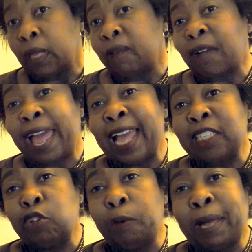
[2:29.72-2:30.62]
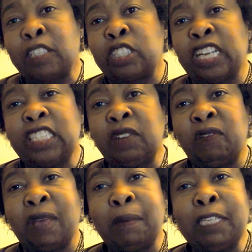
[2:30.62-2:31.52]
If I ask you about changing
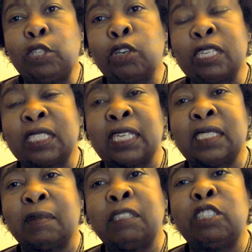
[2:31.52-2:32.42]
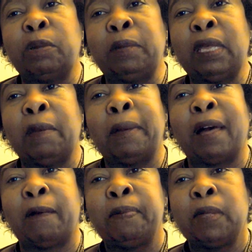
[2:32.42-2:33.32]
families, you're going to say something to me
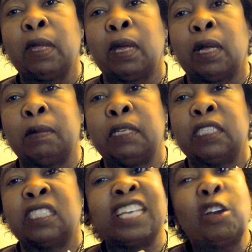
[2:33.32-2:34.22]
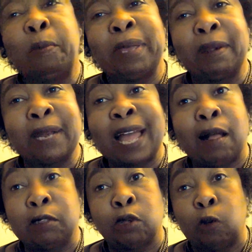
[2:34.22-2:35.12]
about um, single parent
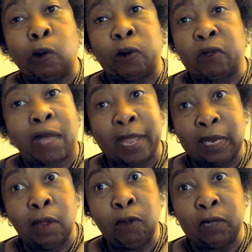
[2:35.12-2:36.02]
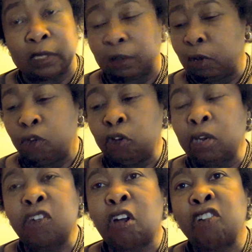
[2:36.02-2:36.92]
households. I know this. You're
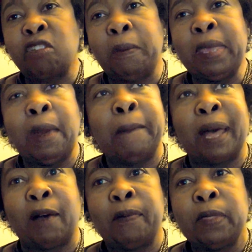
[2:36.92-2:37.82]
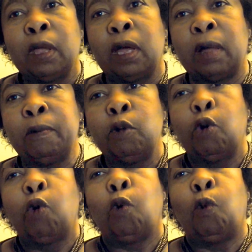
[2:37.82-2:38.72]
going to talk to me about um,
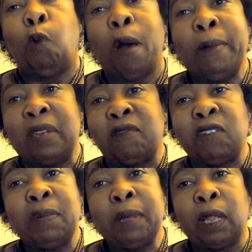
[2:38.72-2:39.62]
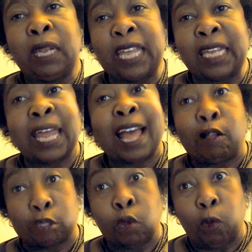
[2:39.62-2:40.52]
woman, female led
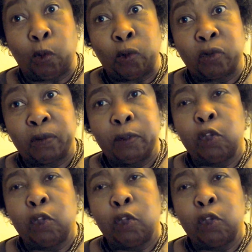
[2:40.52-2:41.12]
households.